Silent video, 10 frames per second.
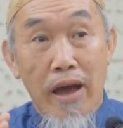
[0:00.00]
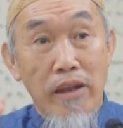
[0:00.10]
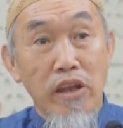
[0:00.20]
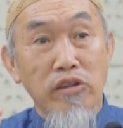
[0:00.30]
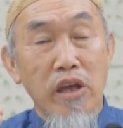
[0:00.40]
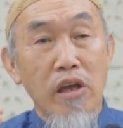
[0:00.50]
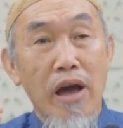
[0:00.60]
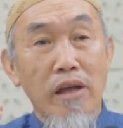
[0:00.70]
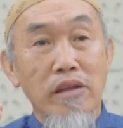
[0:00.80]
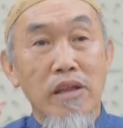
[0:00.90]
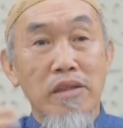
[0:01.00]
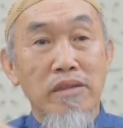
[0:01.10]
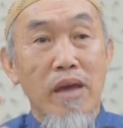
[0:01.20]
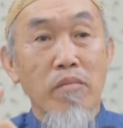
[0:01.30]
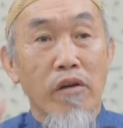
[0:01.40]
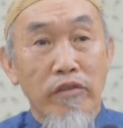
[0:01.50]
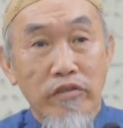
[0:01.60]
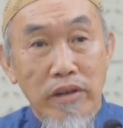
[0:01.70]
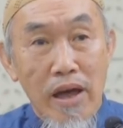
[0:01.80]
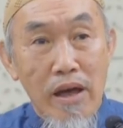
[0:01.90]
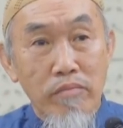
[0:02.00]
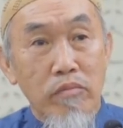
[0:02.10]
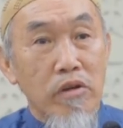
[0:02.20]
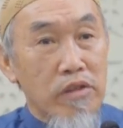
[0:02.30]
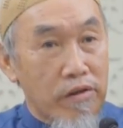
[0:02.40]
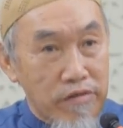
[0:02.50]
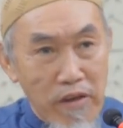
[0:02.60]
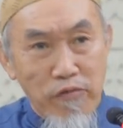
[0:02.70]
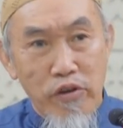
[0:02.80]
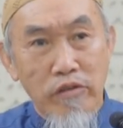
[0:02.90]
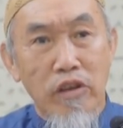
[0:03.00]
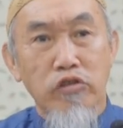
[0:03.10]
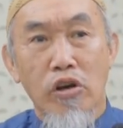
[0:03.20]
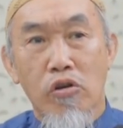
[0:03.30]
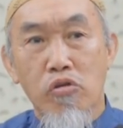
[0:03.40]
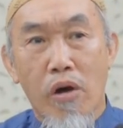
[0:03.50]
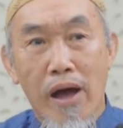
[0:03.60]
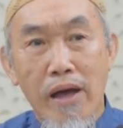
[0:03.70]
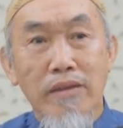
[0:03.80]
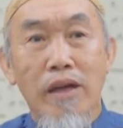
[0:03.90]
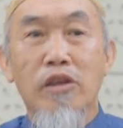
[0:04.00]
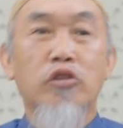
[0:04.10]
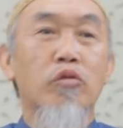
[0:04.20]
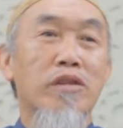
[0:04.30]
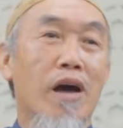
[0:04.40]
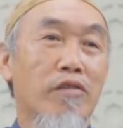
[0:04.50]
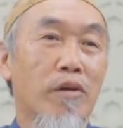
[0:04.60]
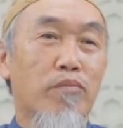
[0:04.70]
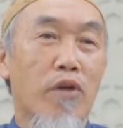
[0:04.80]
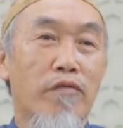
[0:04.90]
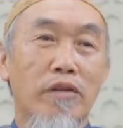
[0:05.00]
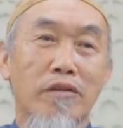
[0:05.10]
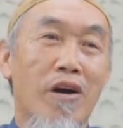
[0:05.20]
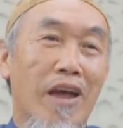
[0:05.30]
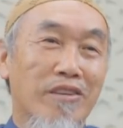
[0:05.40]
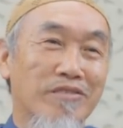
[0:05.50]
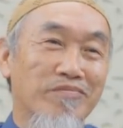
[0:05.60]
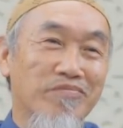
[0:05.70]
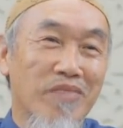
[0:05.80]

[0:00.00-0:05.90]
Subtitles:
Anything under the name of Islam, the reference is the Quran and the Sunnah of the Prophet. Khalas.